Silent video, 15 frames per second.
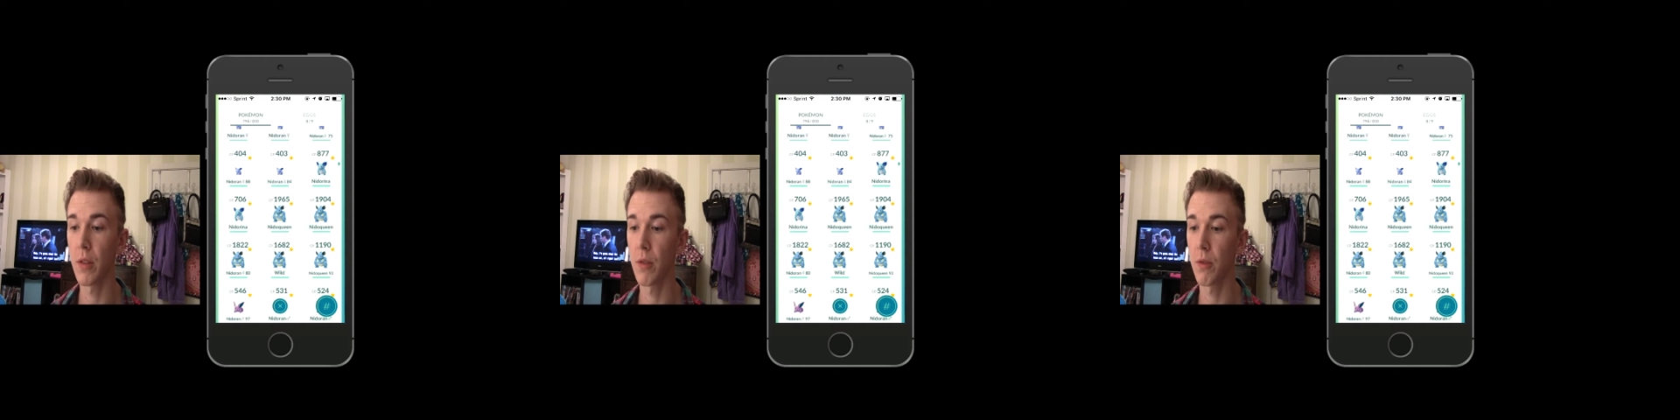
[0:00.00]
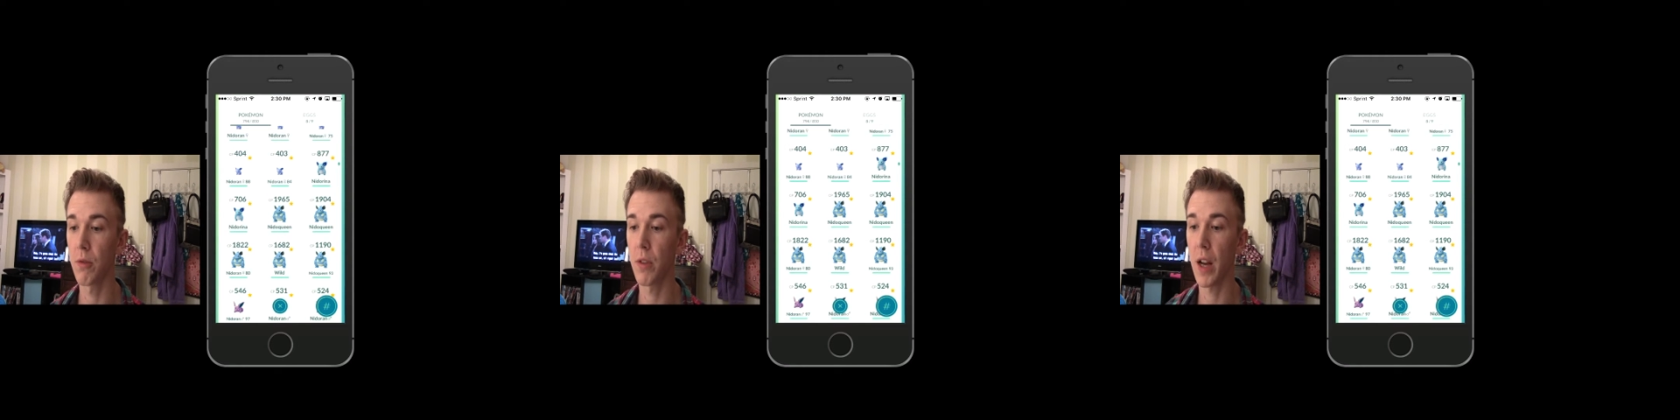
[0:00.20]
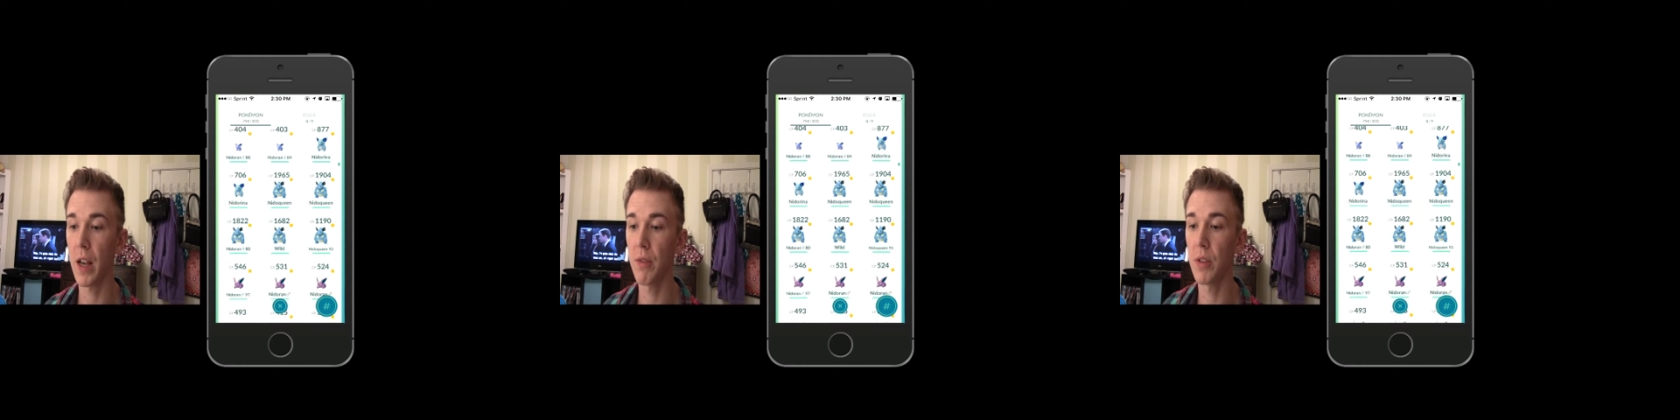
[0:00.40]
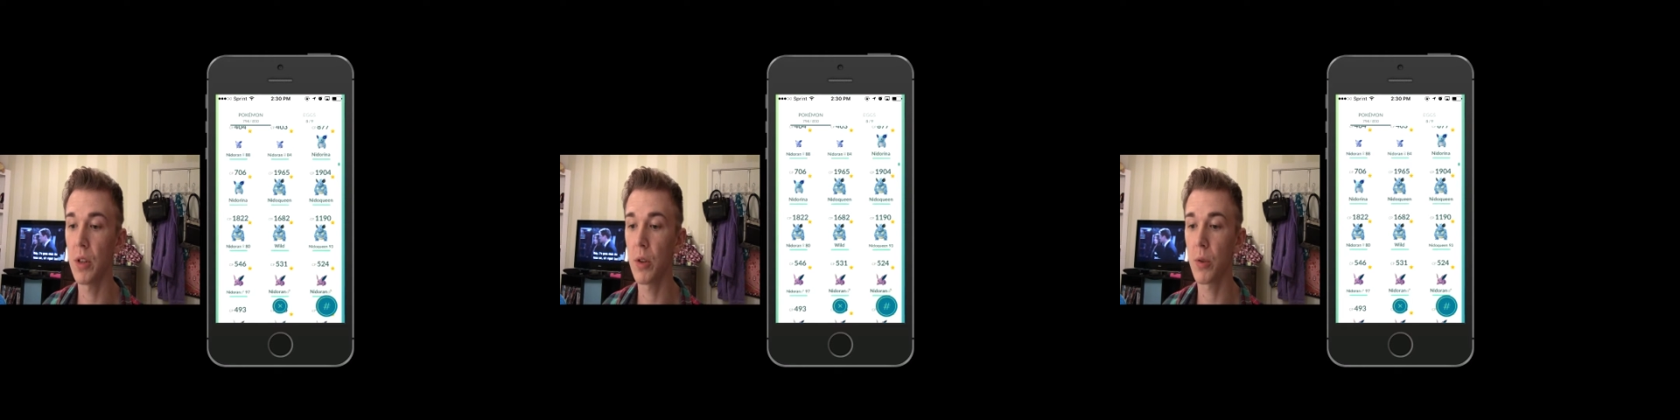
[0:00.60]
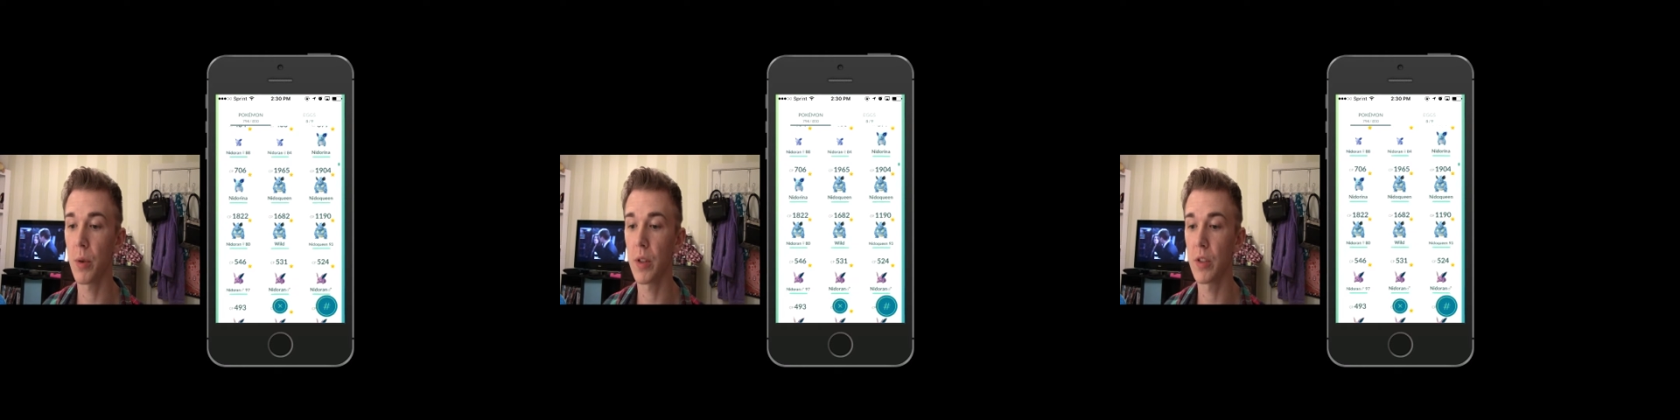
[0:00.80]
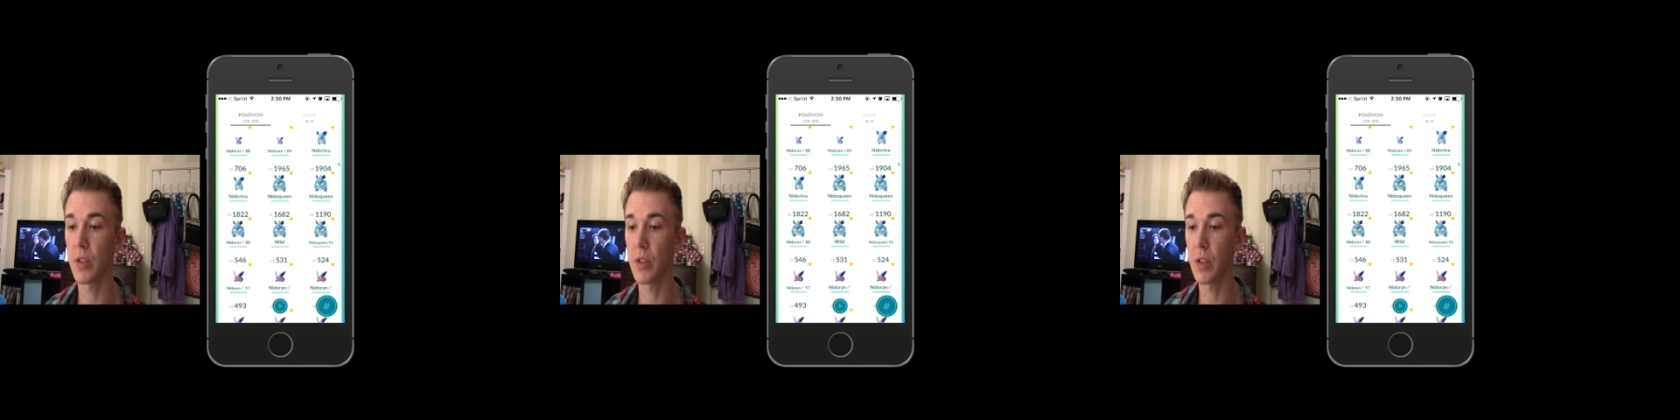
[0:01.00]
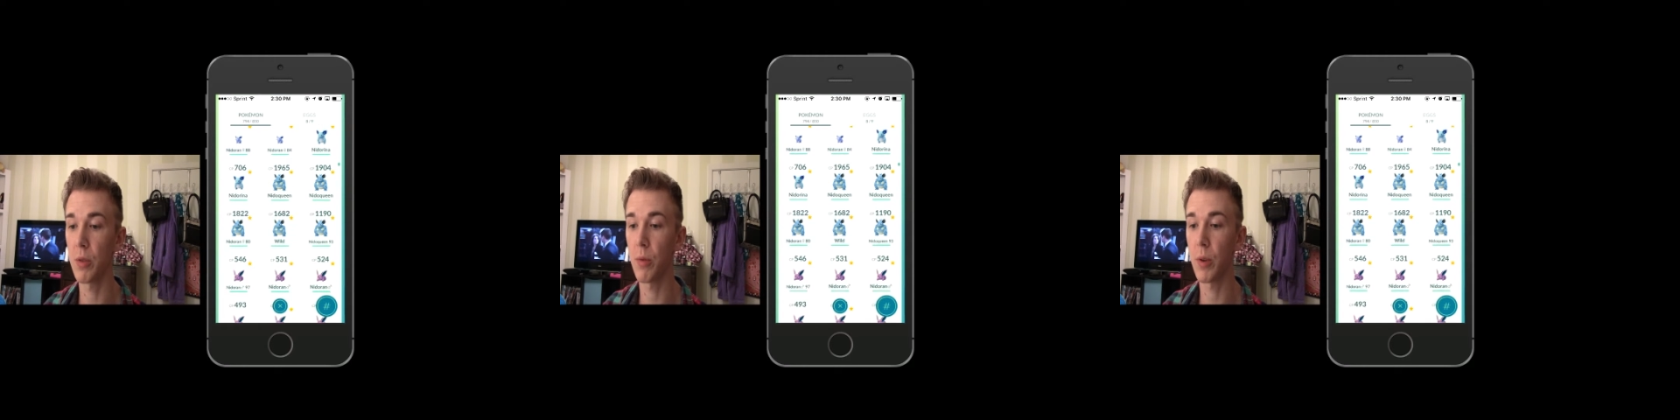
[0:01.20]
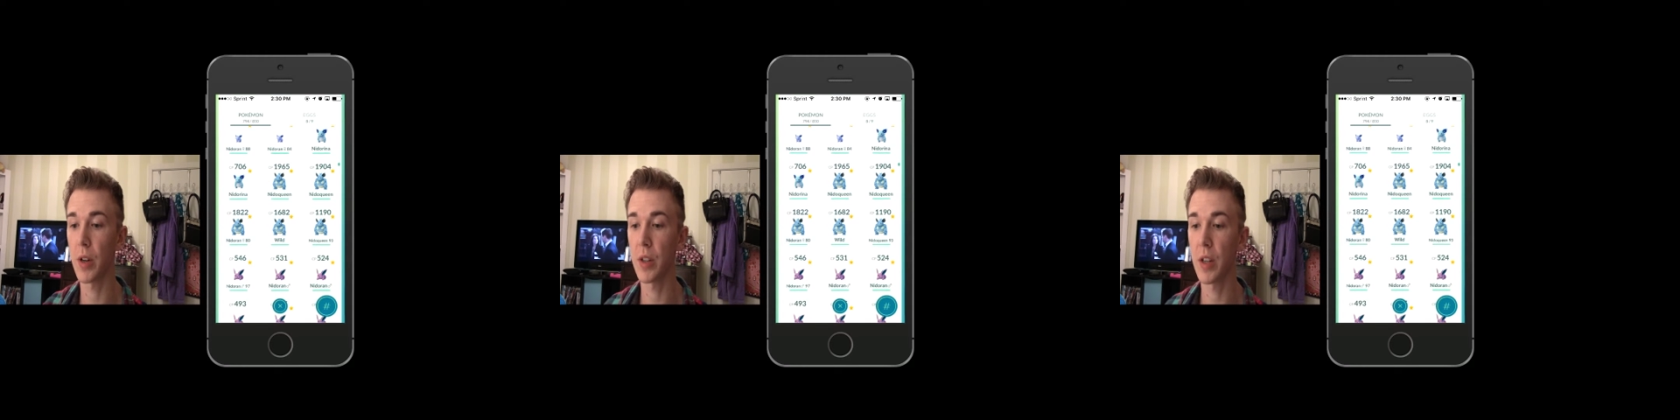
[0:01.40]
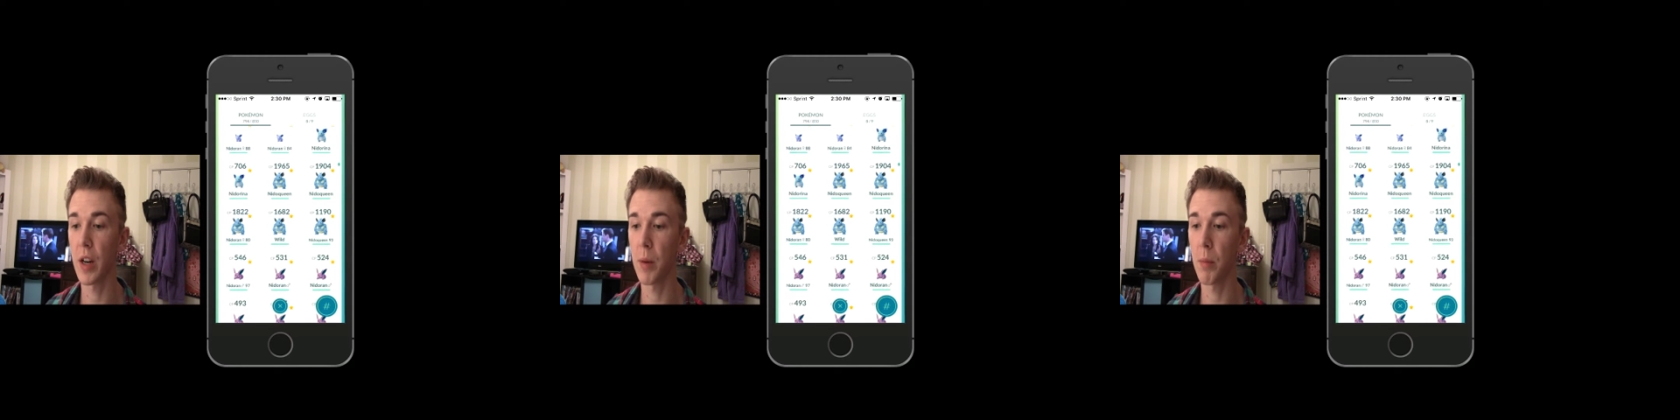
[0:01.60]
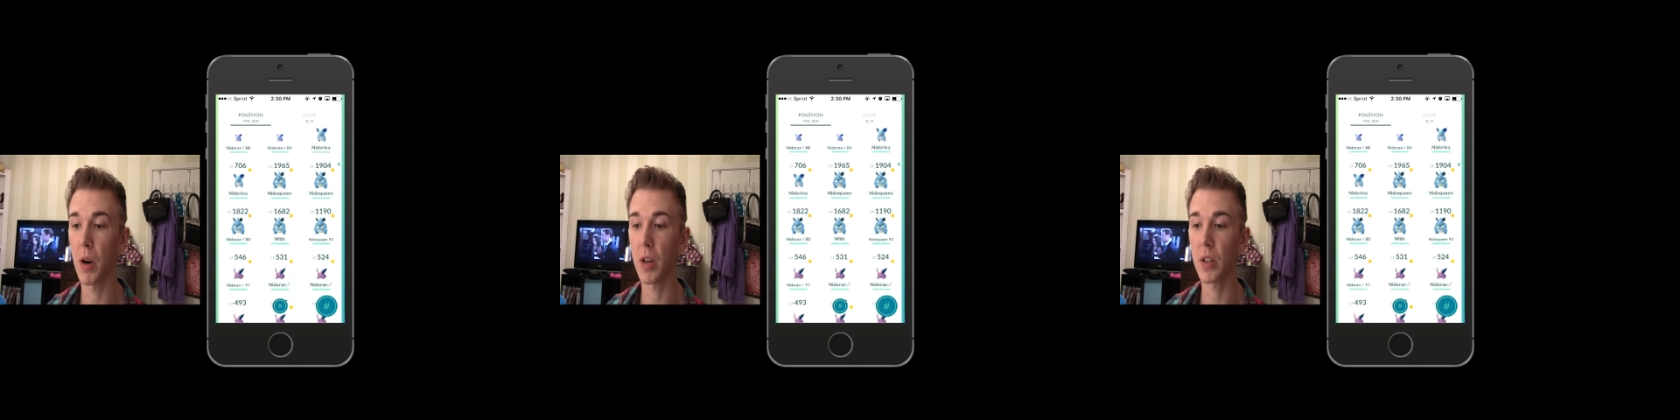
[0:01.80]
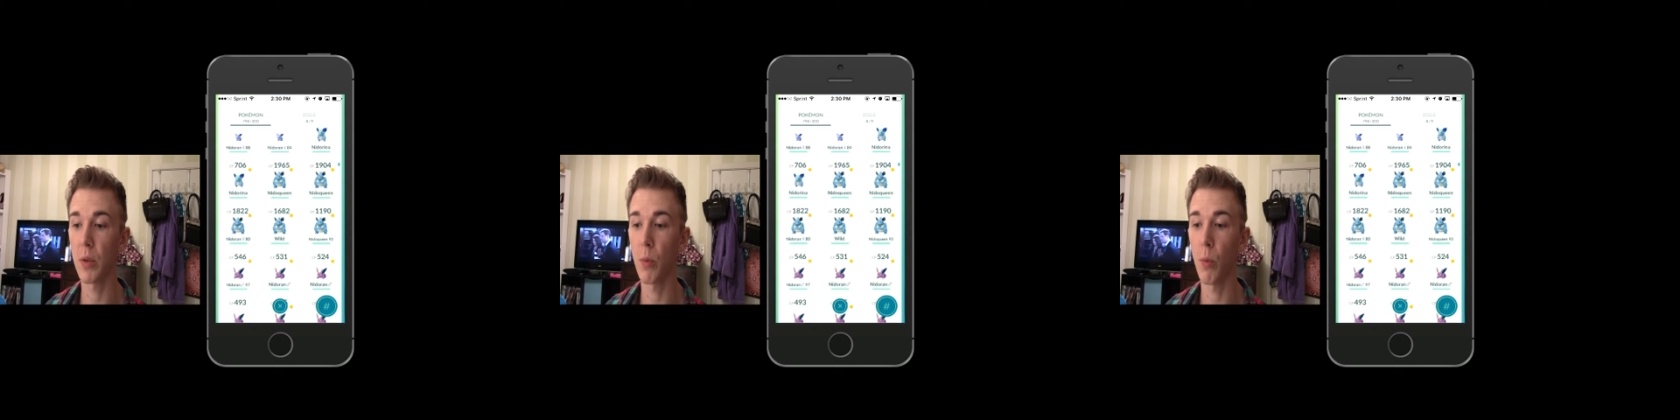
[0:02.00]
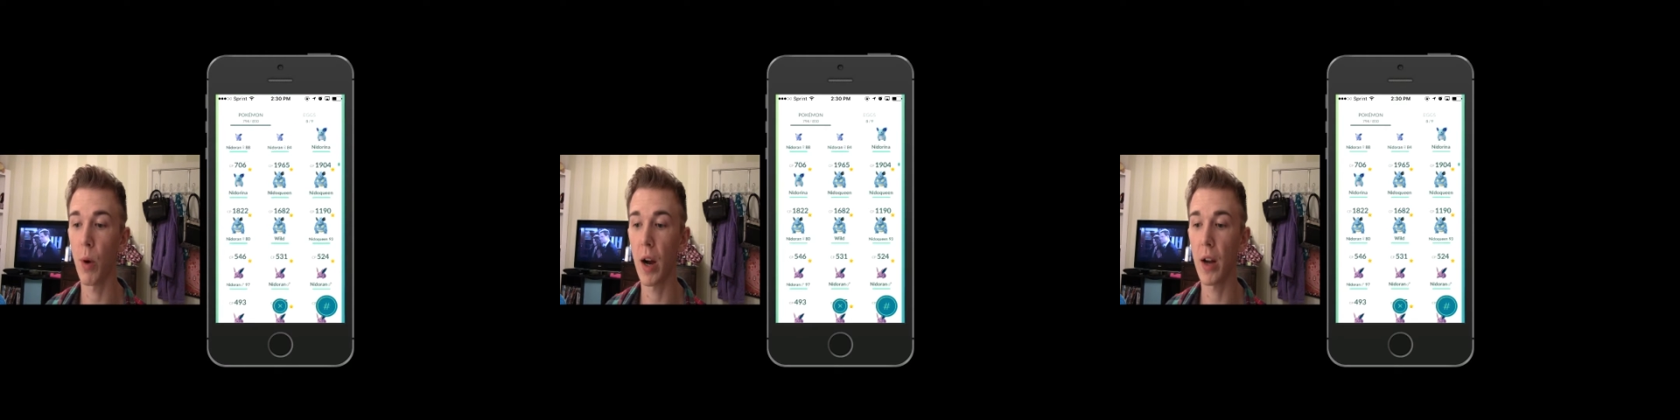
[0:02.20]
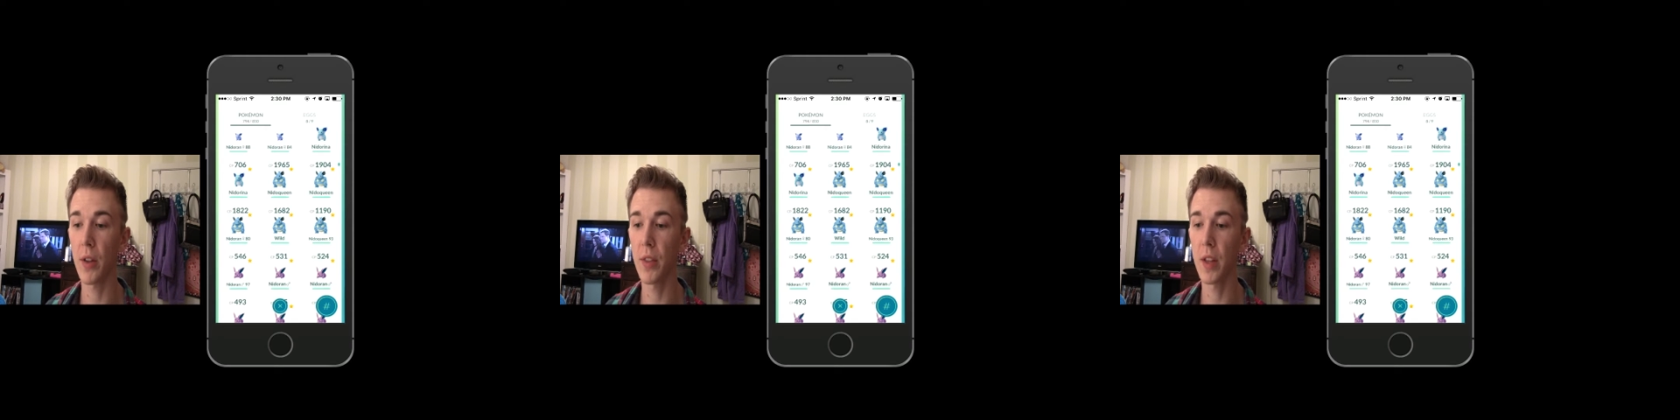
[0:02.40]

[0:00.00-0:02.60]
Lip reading: 5 Nidoqueens. You see right there I marked it wild.